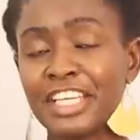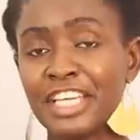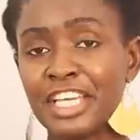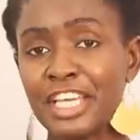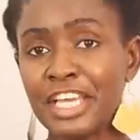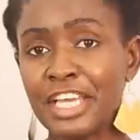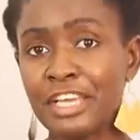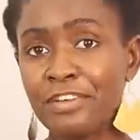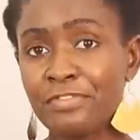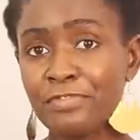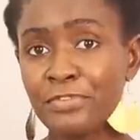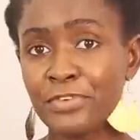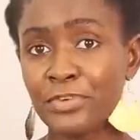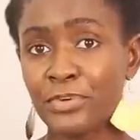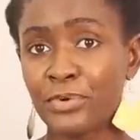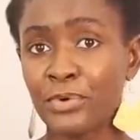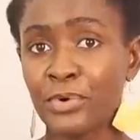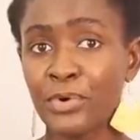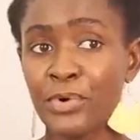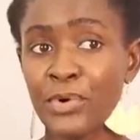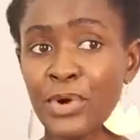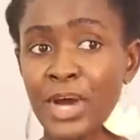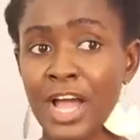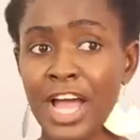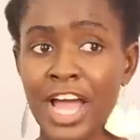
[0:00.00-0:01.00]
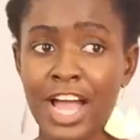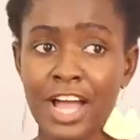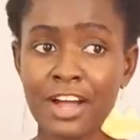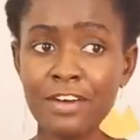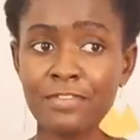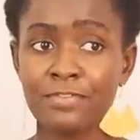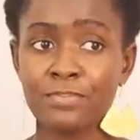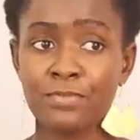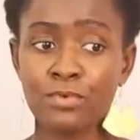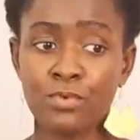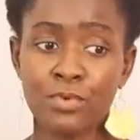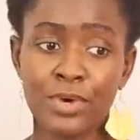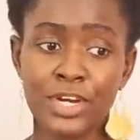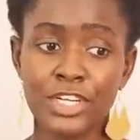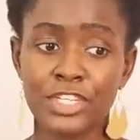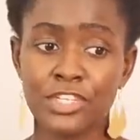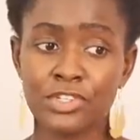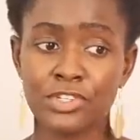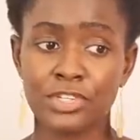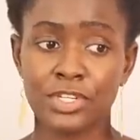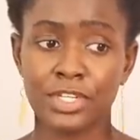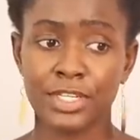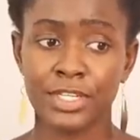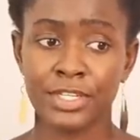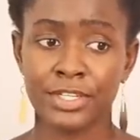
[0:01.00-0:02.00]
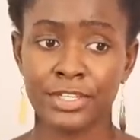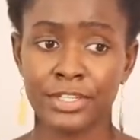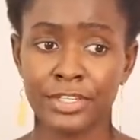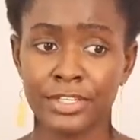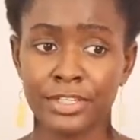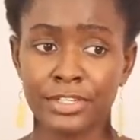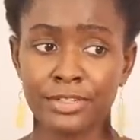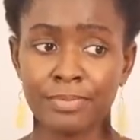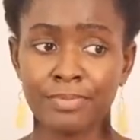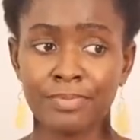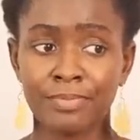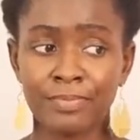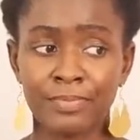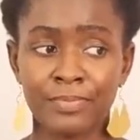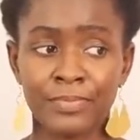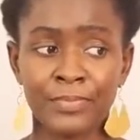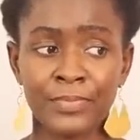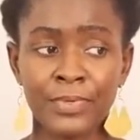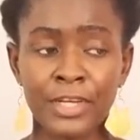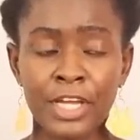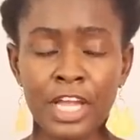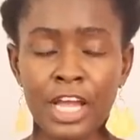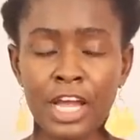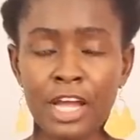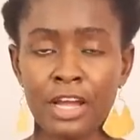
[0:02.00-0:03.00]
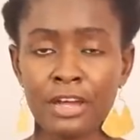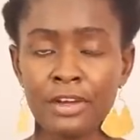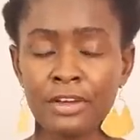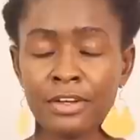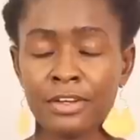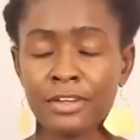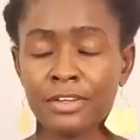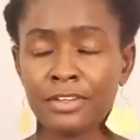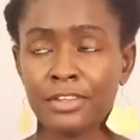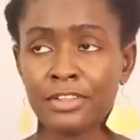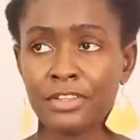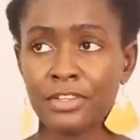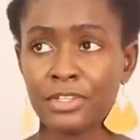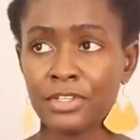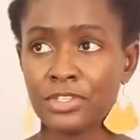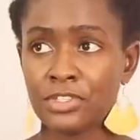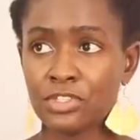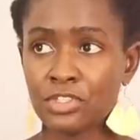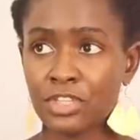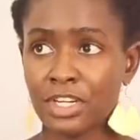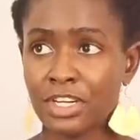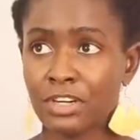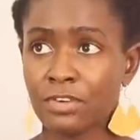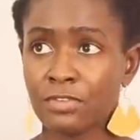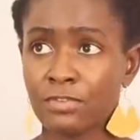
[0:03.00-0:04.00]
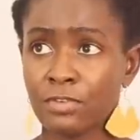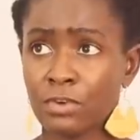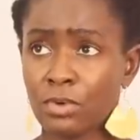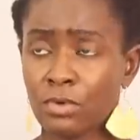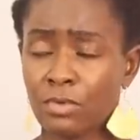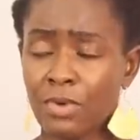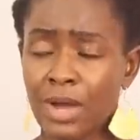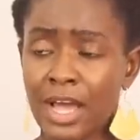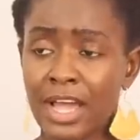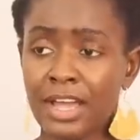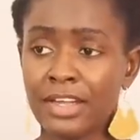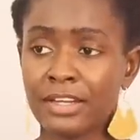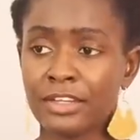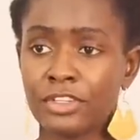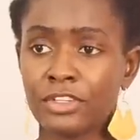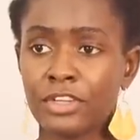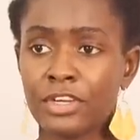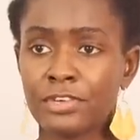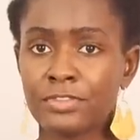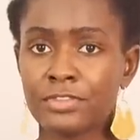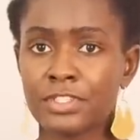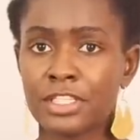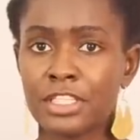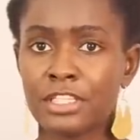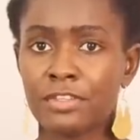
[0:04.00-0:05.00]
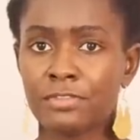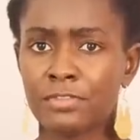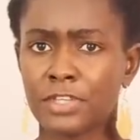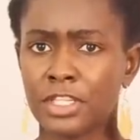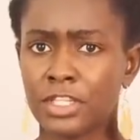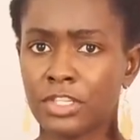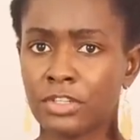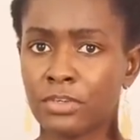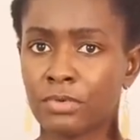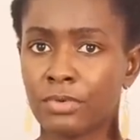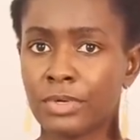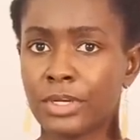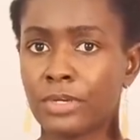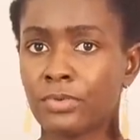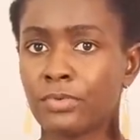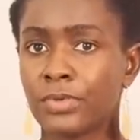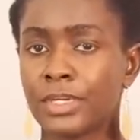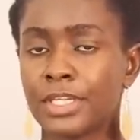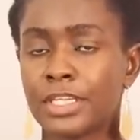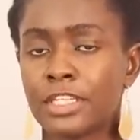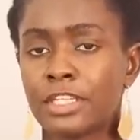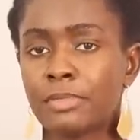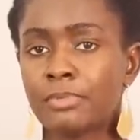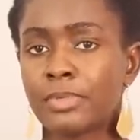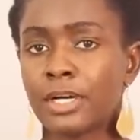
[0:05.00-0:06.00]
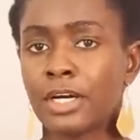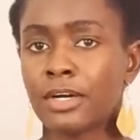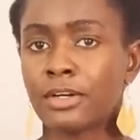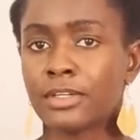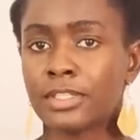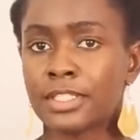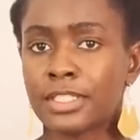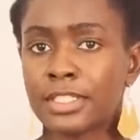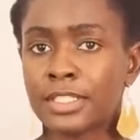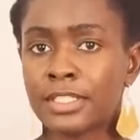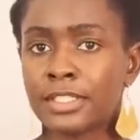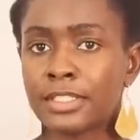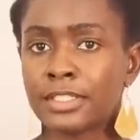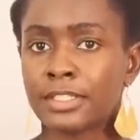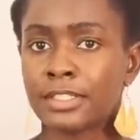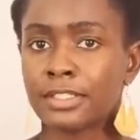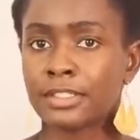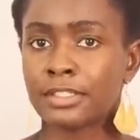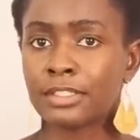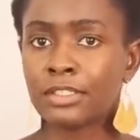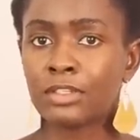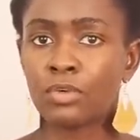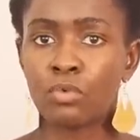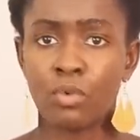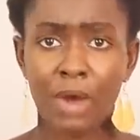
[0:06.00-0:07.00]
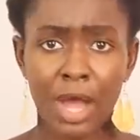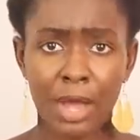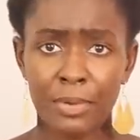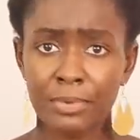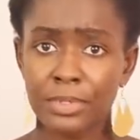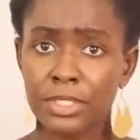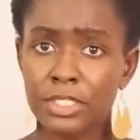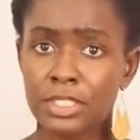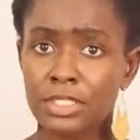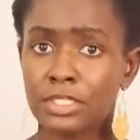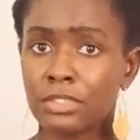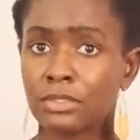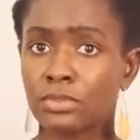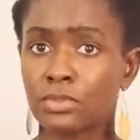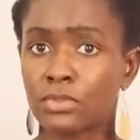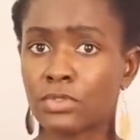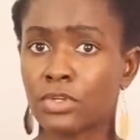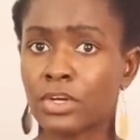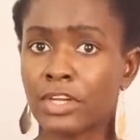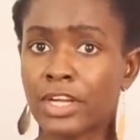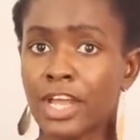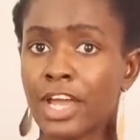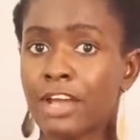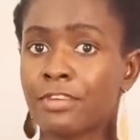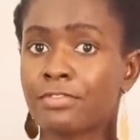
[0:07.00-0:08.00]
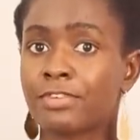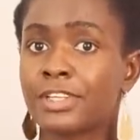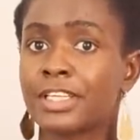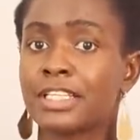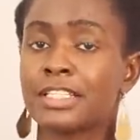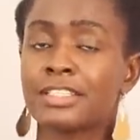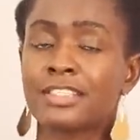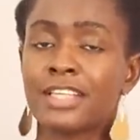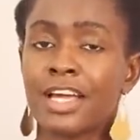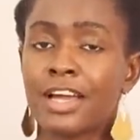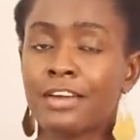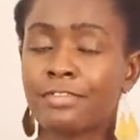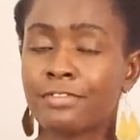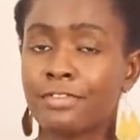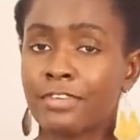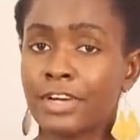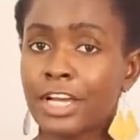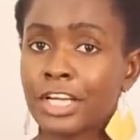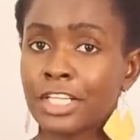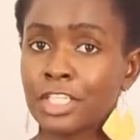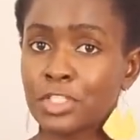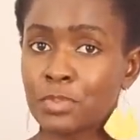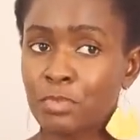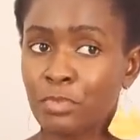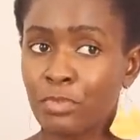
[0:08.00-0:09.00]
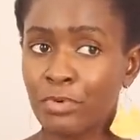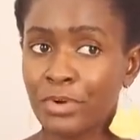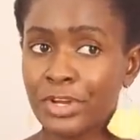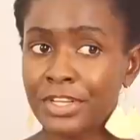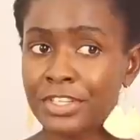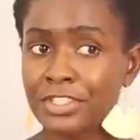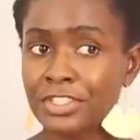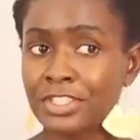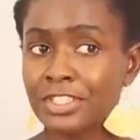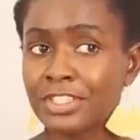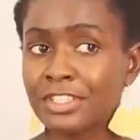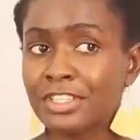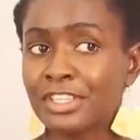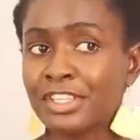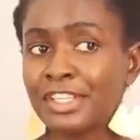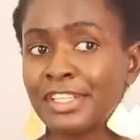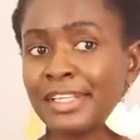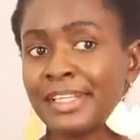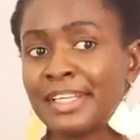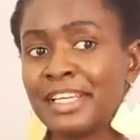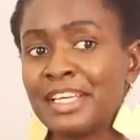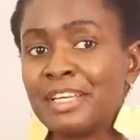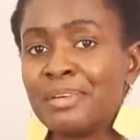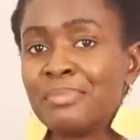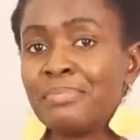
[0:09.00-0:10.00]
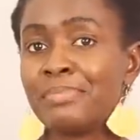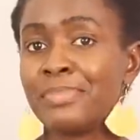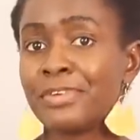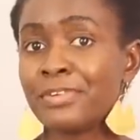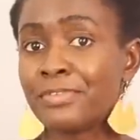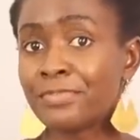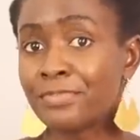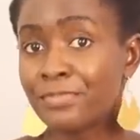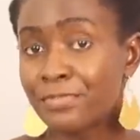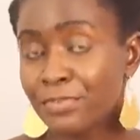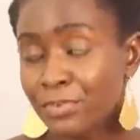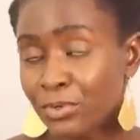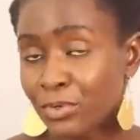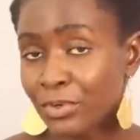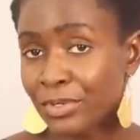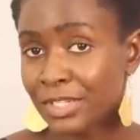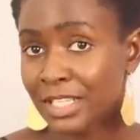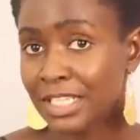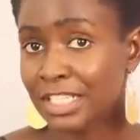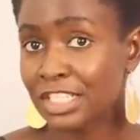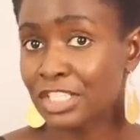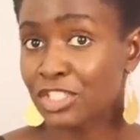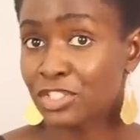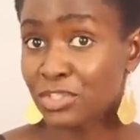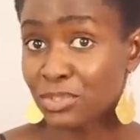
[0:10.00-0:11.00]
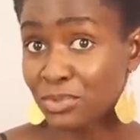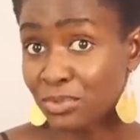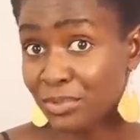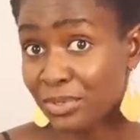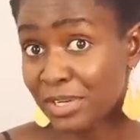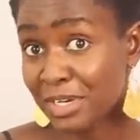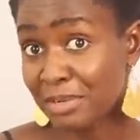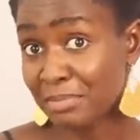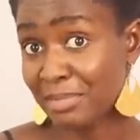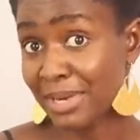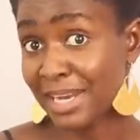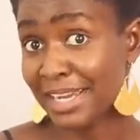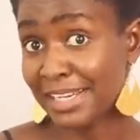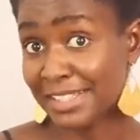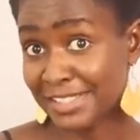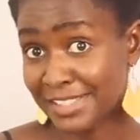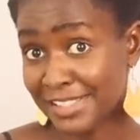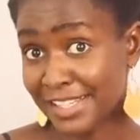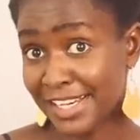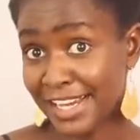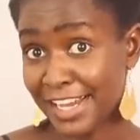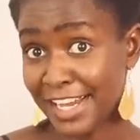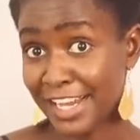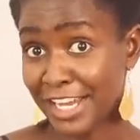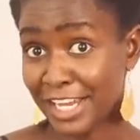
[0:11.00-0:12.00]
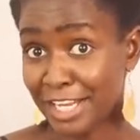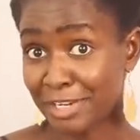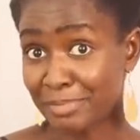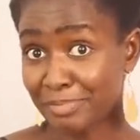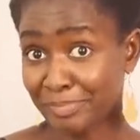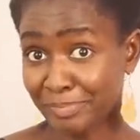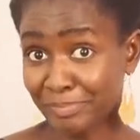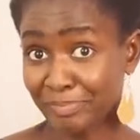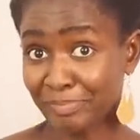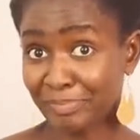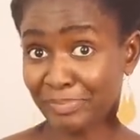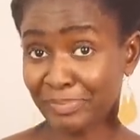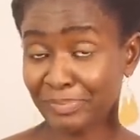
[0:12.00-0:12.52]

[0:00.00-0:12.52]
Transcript: if you have watched uh, this channel for a while and you have seen the video when we did about uh, why we still do not have kids. I've expressed before that during my time